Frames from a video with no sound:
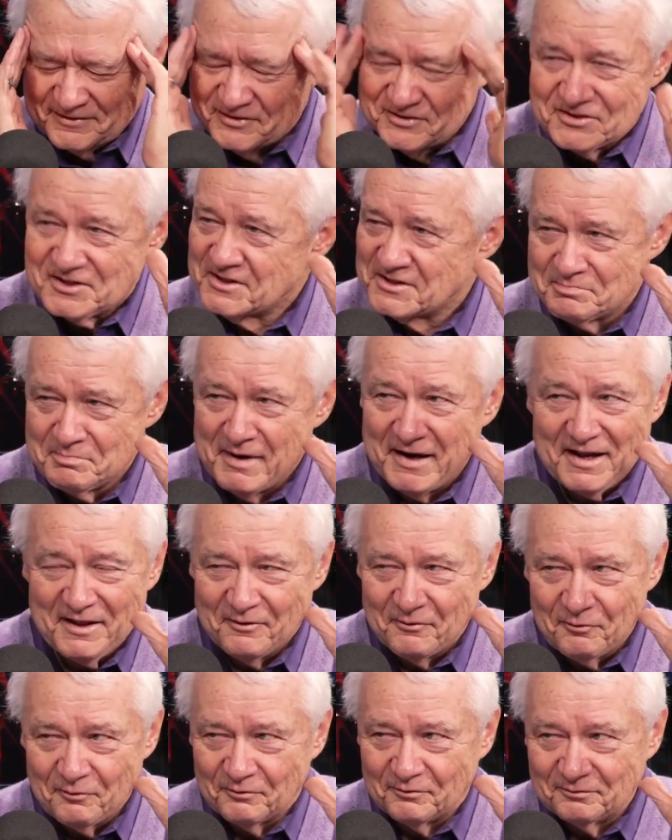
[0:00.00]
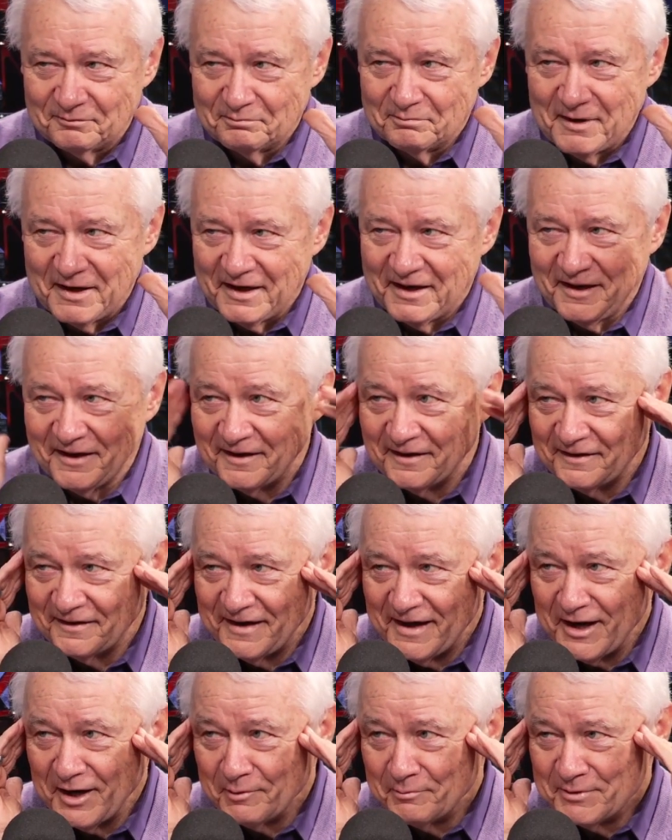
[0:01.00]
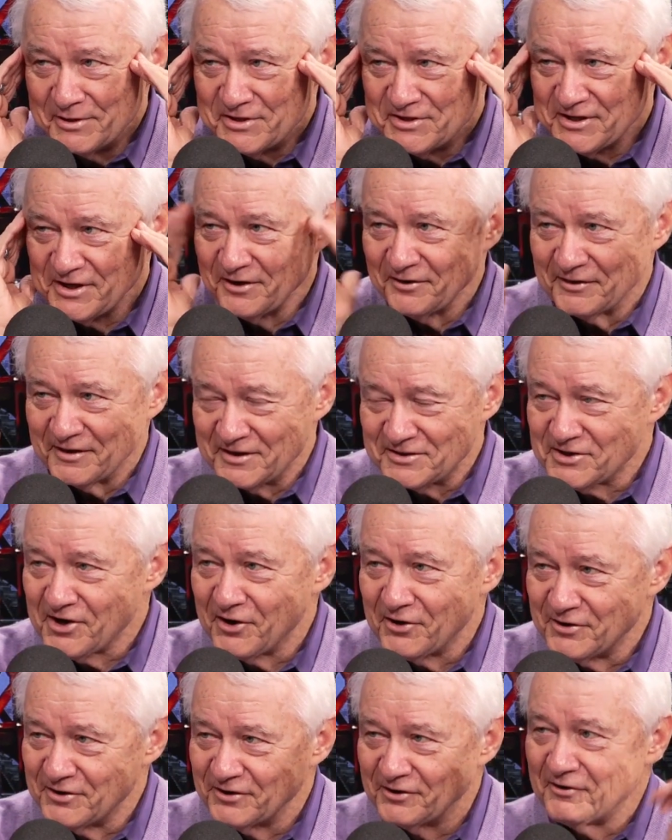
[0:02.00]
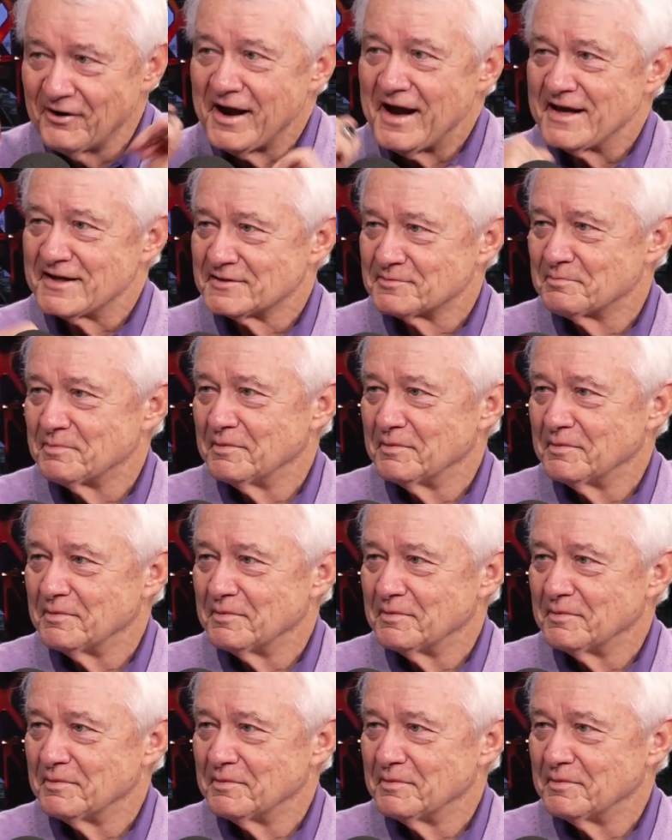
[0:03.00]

just many elements there that's hard to grasp.